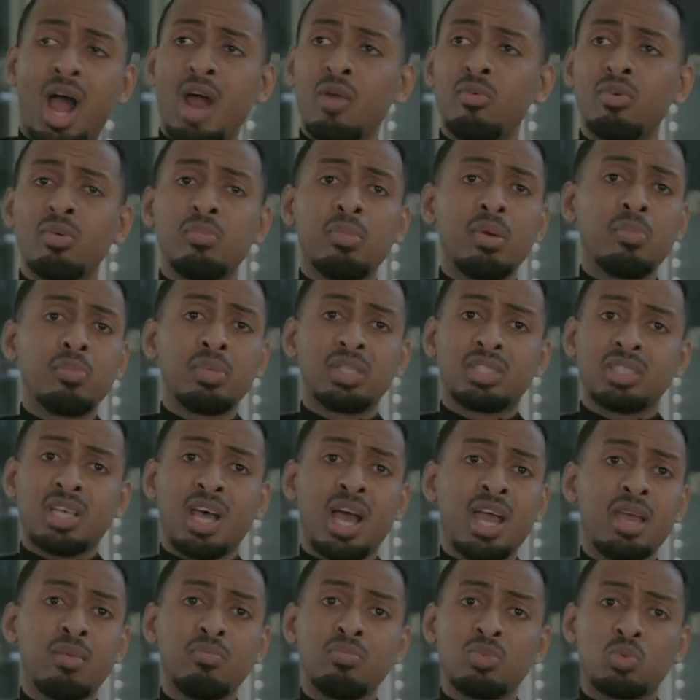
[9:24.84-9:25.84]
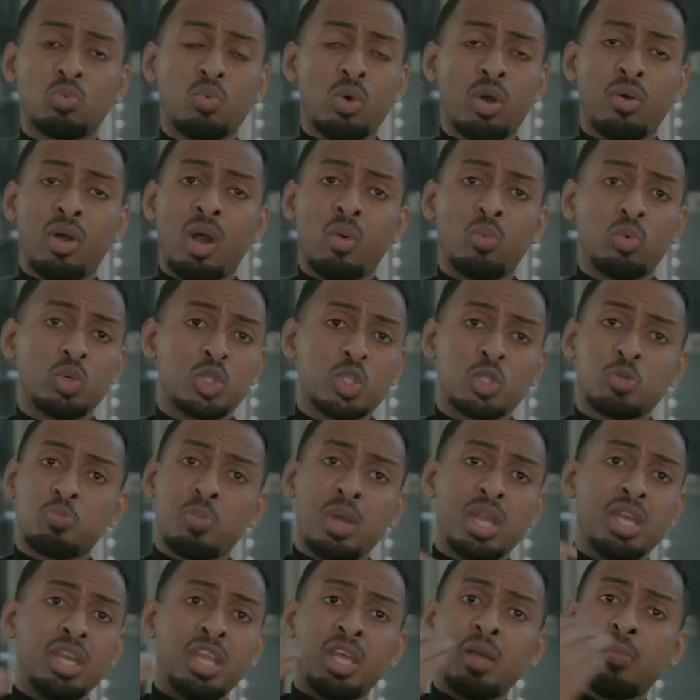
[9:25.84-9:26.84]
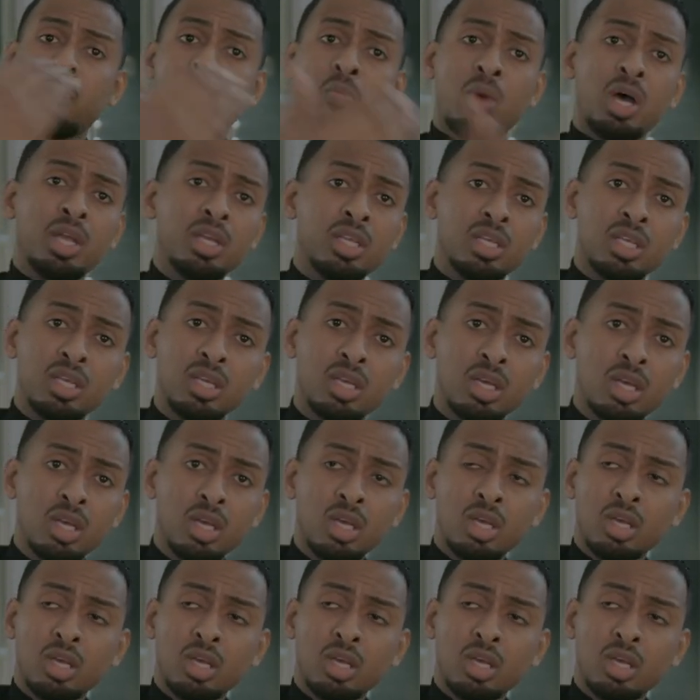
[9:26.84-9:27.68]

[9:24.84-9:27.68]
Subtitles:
I remember times where I was spending money